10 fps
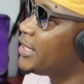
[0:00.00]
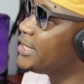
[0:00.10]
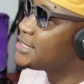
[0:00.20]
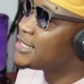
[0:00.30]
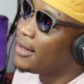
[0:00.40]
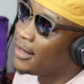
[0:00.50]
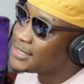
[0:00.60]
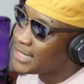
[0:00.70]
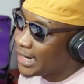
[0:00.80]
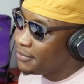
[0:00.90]
released the
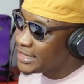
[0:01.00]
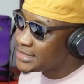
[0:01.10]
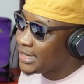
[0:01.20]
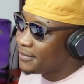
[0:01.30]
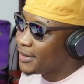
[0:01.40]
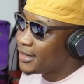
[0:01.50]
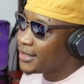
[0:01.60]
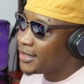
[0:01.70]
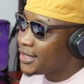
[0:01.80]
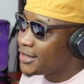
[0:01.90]
second mixtape
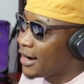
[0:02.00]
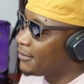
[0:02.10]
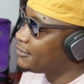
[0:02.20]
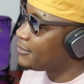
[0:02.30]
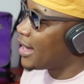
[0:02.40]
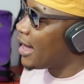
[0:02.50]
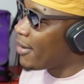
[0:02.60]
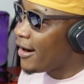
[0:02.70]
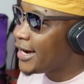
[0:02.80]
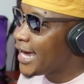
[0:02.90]
mm. that I'm
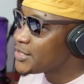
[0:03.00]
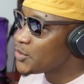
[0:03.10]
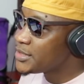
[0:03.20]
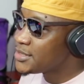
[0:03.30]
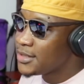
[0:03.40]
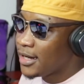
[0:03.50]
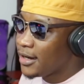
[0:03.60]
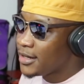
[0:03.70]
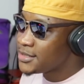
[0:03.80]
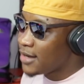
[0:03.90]
Paradise on,
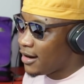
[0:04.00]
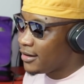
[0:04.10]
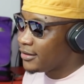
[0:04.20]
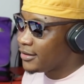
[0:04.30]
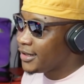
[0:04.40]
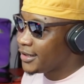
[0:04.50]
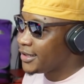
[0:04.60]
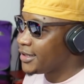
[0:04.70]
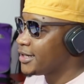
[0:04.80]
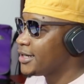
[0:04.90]
uh, on Yeah, yeah,
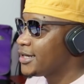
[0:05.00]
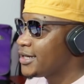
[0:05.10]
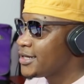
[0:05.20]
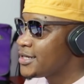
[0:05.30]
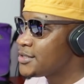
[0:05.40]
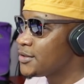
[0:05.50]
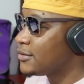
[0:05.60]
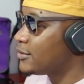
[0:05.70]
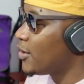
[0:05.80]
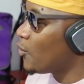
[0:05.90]
yeah, yeah.
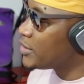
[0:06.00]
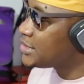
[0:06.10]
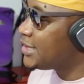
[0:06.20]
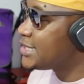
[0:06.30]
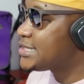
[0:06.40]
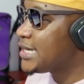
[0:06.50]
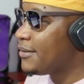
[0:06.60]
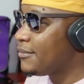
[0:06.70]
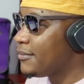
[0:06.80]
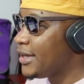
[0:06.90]
So was it the
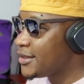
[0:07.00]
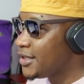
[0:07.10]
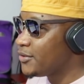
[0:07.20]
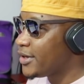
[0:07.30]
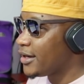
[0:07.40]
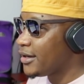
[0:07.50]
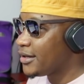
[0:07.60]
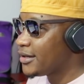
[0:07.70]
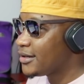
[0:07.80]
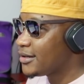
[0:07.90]
same in the UK?